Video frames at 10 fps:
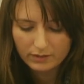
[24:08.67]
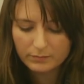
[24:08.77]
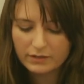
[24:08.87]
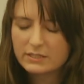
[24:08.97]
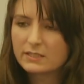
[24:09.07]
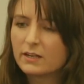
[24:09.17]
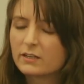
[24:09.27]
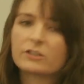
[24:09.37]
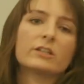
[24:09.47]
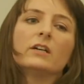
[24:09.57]
My
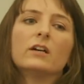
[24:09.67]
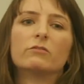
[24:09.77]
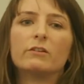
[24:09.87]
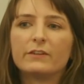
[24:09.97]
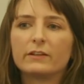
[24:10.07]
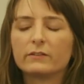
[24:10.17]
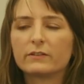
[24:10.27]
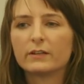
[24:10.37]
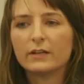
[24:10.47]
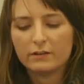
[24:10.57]
research
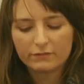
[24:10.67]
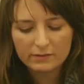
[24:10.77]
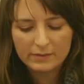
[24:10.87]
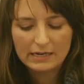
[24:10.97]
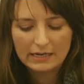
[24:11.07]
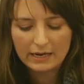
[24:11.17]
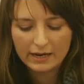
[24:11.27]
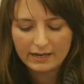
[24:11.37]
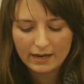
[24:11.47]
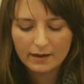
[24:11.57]
revealed fundamentally
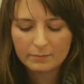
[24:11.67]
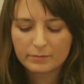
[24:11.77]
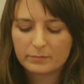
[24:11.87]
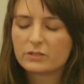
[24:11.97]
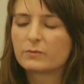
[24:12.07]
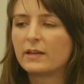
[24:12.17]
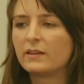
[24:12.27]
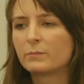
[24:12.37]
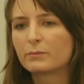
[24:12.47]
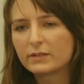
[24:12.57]
a gap
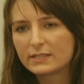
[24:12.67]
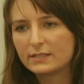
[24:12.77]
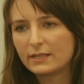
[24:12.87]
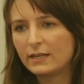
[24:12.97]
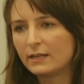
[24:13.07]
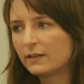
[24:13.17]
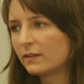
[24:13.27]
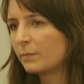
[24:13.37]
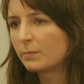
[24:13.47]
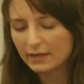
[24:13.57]
between the pristine,
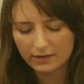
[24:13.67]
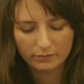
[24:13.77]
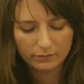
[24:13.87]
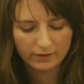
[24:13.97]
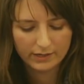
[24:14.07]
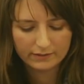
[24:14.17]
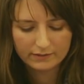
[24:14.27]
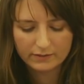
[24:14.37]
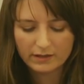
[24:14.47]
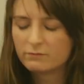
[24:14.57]
the black and
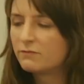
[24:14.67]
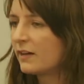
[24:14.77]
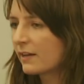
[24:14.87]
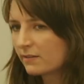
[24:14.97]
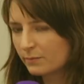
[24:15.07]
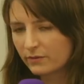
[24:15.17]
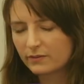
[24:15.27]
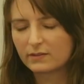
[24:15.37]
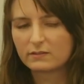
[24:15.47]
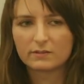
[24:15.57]
white, the inflexible
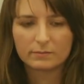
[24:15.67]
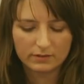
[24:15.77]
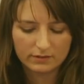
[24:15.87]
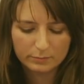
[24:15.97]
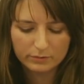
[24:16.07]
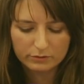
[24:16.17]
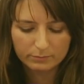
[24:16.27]
system that's